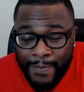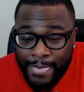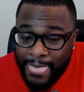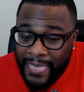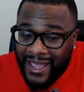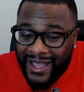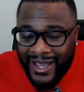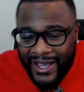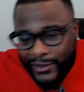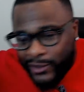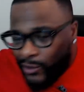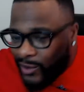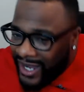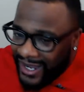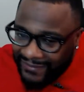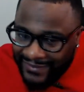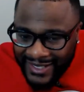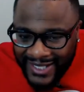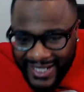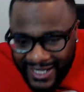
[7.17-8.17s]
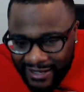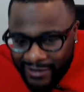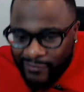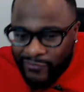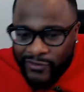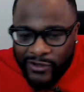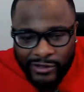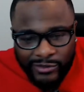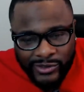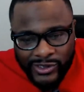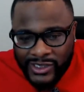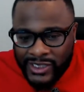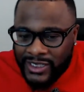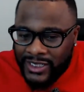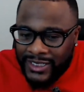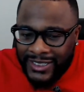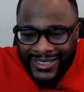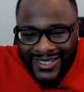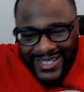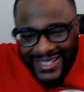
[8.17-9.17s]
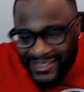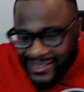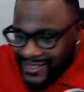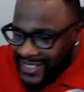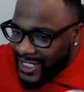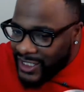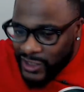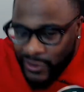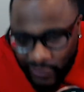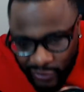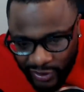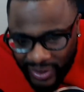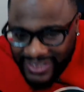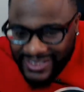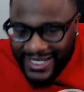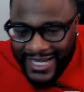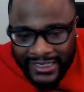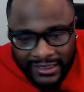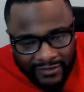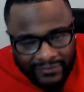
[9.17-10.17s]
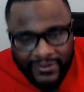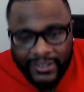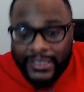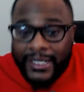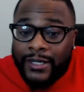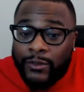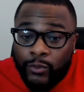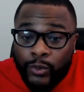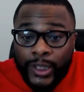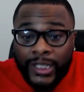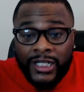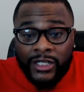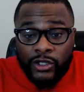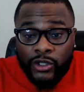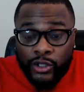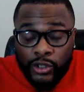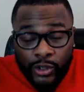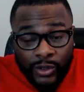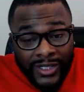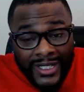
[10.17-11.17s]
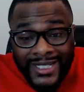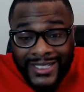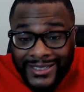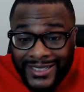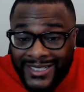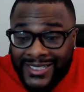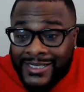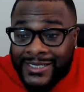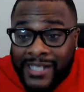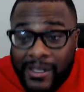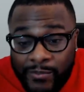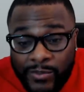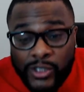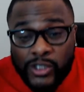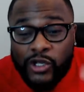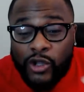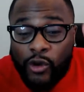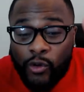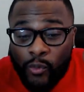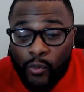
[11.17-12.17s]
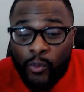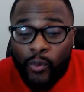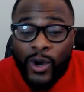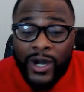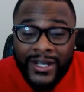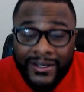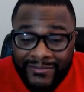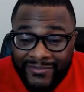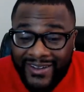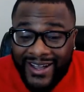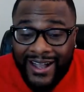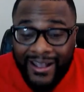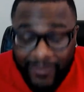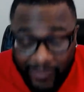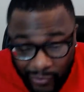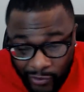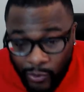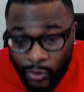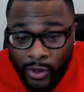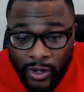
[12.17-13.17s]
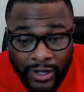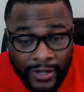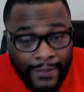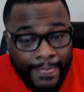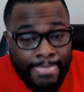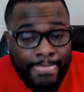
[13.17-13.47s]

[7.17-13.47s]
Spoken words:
I don't have the headphones on. Sexy voice activate like what it do. This is episode 151.